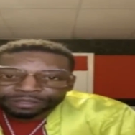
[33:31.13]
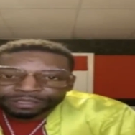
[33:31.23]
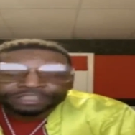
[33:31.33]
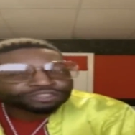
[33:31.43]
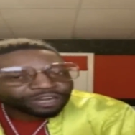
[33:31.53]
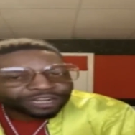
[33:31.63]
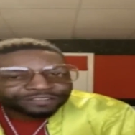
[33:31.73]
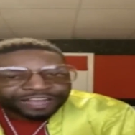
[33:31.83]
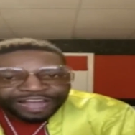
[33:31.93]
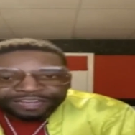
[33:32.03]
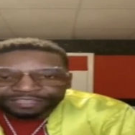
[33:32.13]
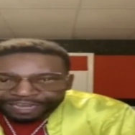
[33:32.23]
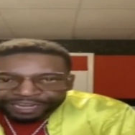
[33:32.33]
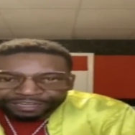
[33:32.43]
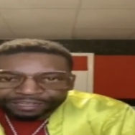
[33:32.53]
is trying to act
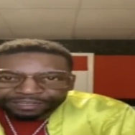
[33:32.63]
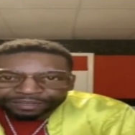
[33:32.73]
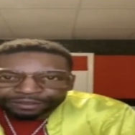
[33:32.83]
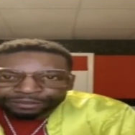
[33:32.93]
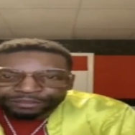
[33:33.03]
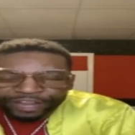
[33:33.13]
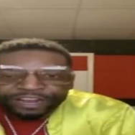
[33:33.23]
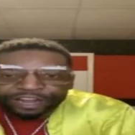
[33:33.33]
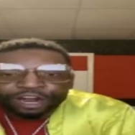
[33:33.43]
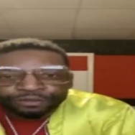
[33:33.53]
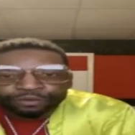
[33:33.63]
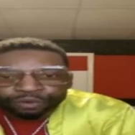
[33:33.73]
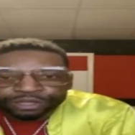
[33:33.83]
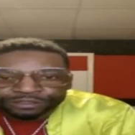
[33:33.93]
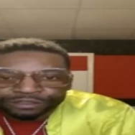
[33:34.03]
like they are the
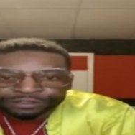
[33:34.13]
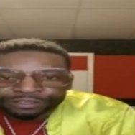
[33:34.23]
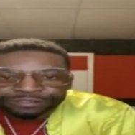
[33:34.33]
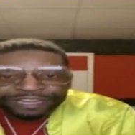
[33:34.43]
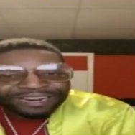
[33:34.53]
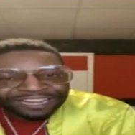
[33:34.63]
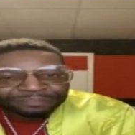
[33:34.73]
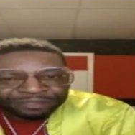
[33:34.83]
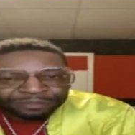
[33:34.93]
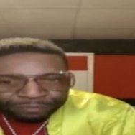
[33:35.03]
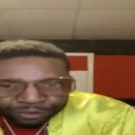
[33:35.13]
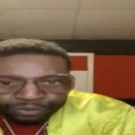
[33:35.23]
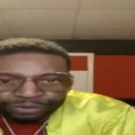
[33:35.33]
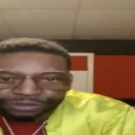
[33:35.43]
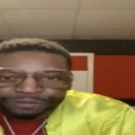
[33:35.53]
ones that has been
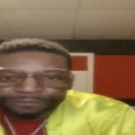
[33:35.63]
abused.